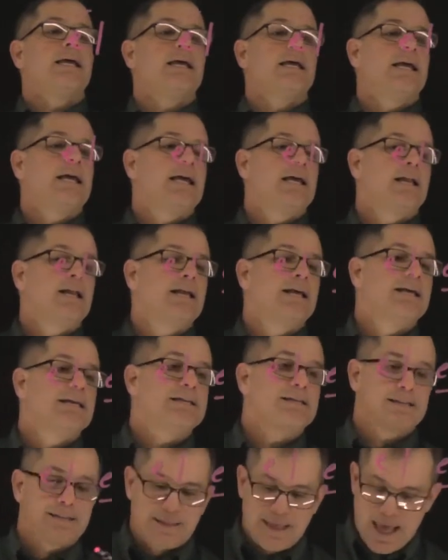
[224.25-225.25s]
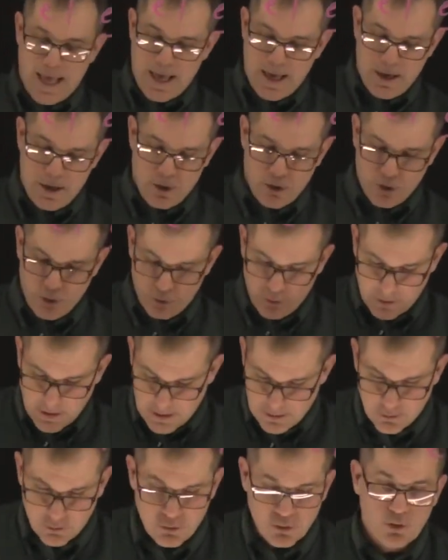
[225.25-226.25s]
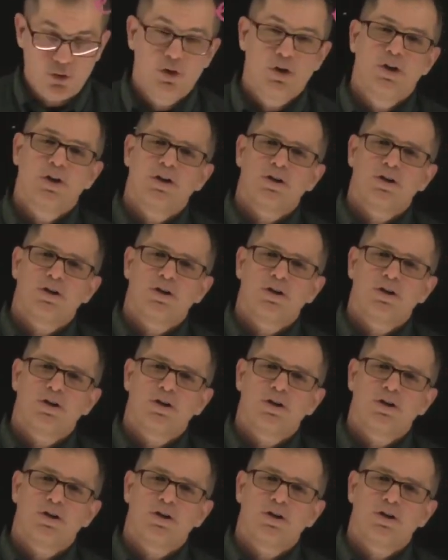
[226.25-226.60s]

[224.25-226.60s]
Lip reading: Él está contento.